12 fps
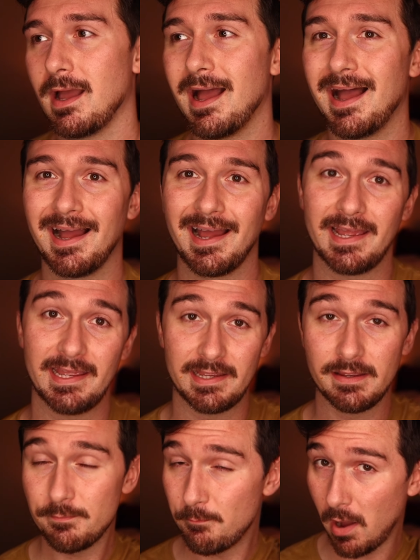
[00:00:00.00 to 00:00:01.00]

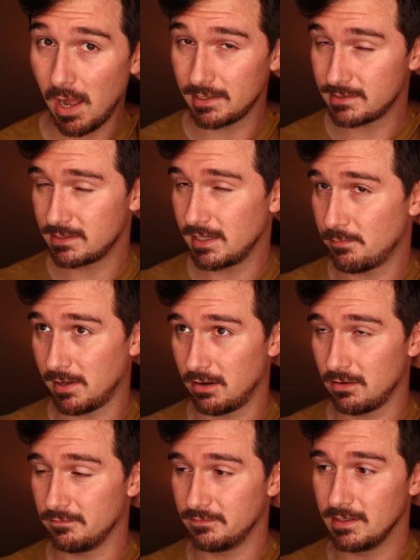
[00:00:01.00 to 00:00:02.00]
I bought a pair
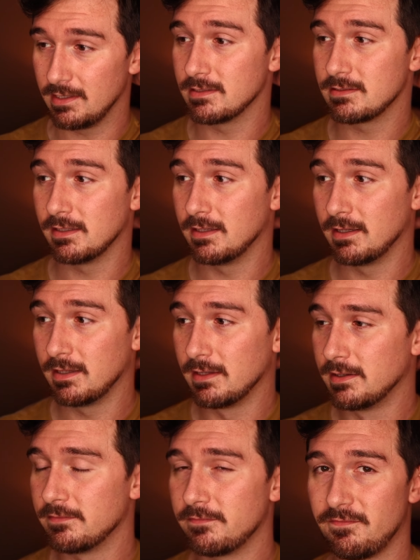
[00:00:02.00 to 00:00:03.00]
of these
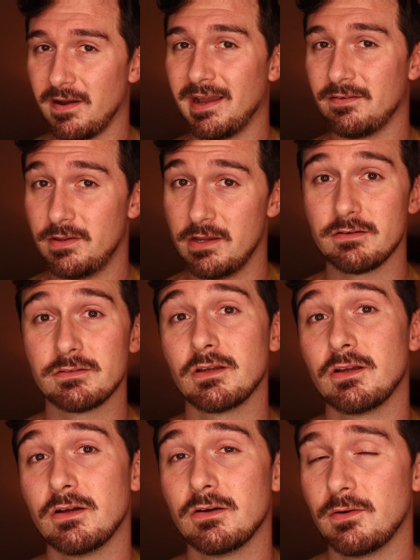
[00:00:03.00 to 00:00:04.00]
5 years
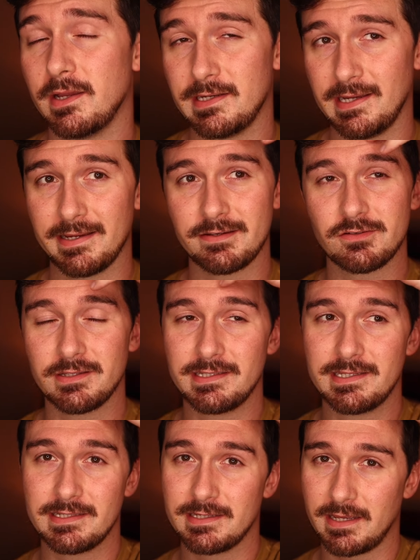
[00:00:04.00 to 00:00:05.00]
ago, and I actually
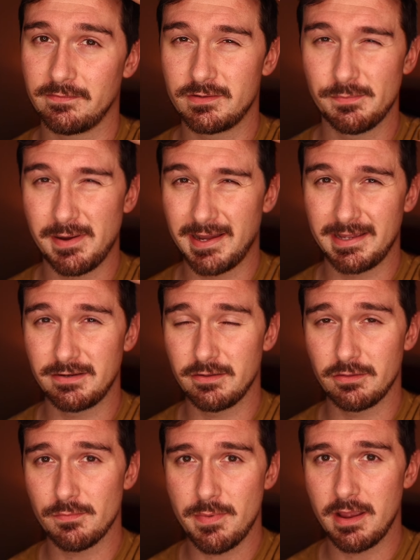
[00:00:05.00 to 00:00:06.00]
didn't have to buy
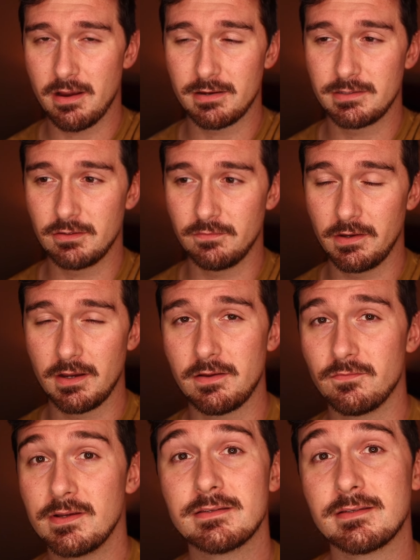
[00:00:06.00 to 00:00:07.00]
another pair until very
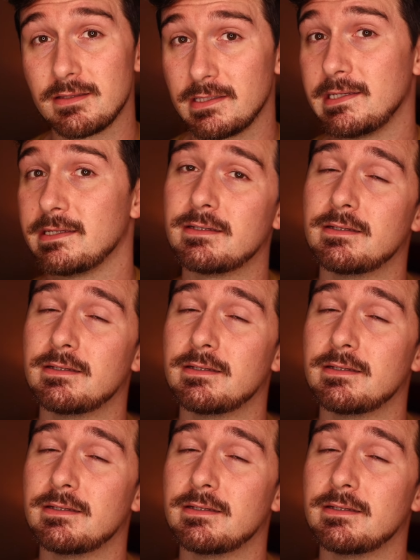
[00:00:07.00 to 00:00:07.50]
recently.